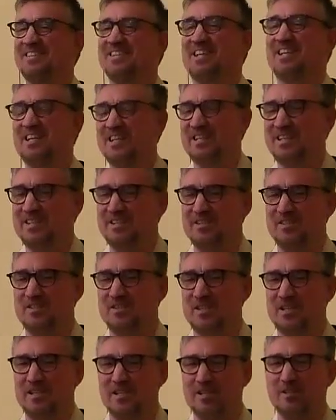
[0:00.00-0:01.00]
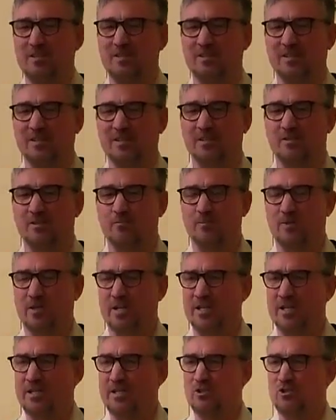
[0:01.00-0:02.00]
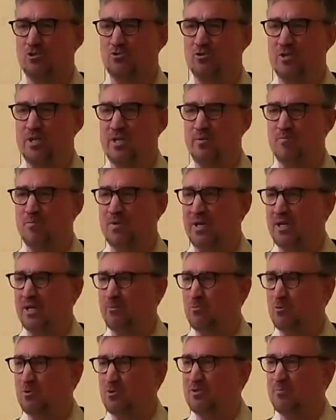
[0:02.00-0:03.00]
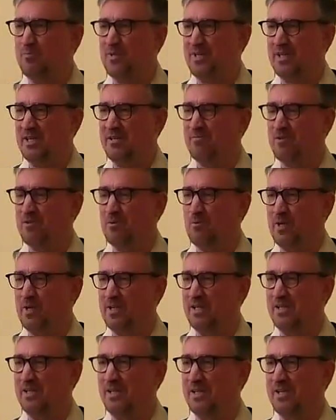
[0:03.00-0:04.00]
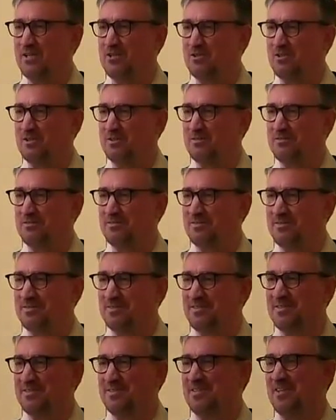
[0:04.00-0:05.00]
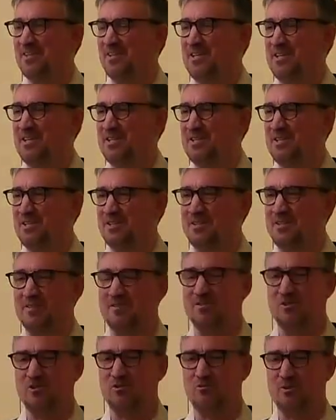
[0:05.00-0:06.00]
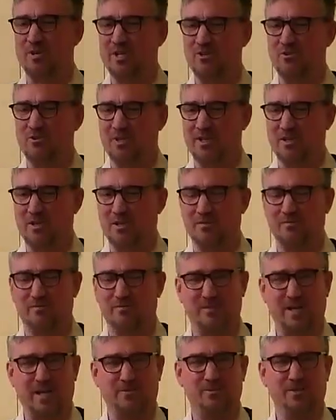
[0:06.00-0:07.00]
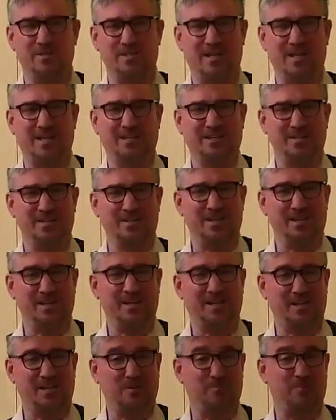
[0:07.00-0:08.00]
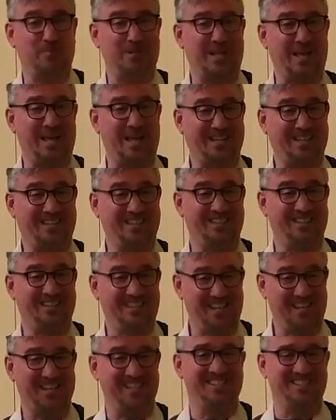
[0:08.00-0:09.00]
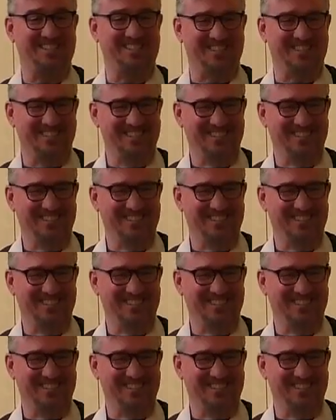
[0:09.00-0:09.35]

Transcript: And, but in this dream, I wasn't being given a white kesar. Strangely enough, Varadakini had a black kesar.